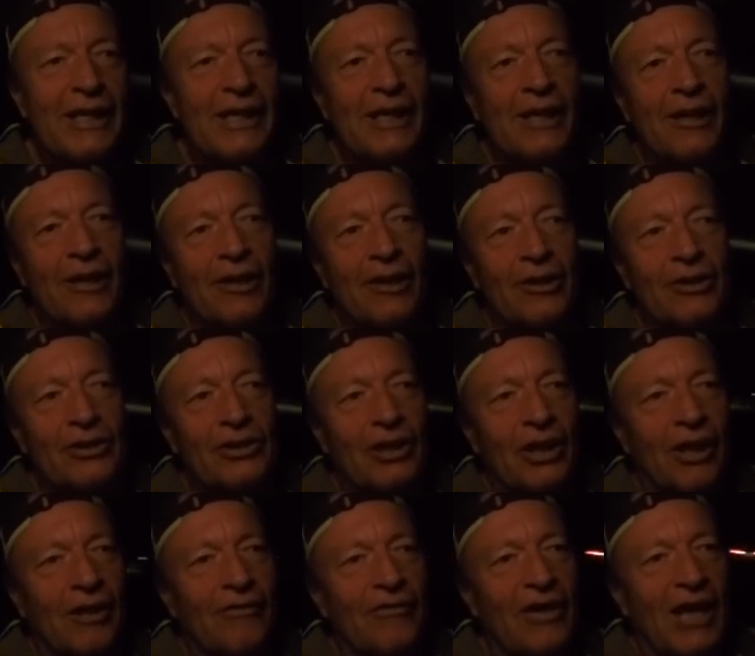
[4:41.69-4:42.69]
years
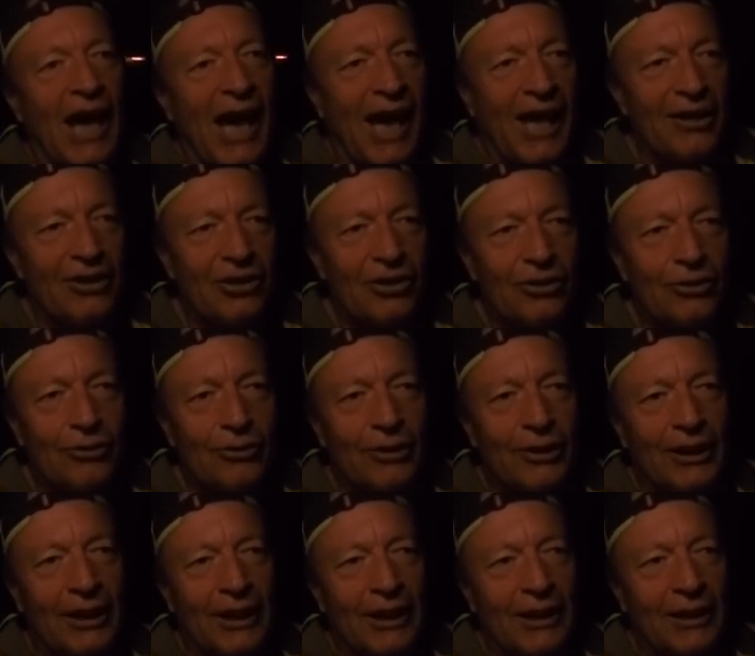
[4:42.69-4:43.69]
of not
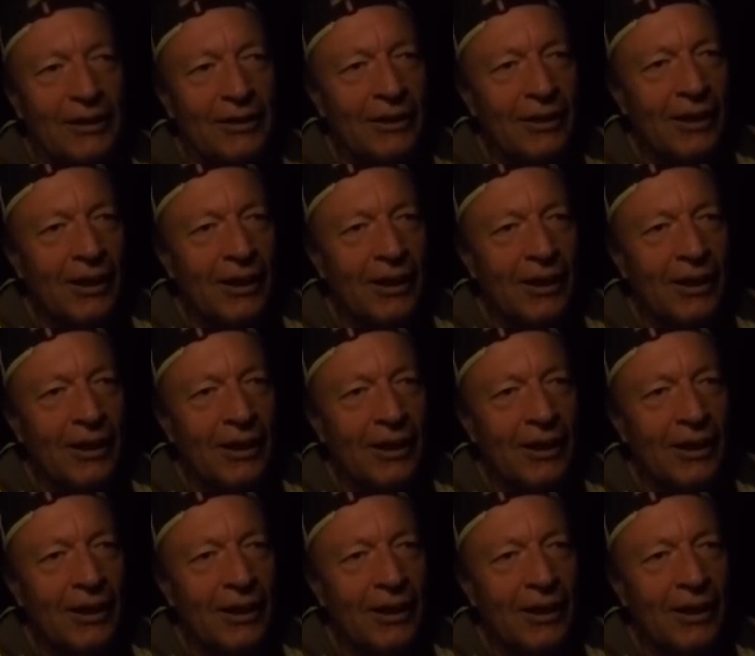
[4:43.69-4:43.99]
doing it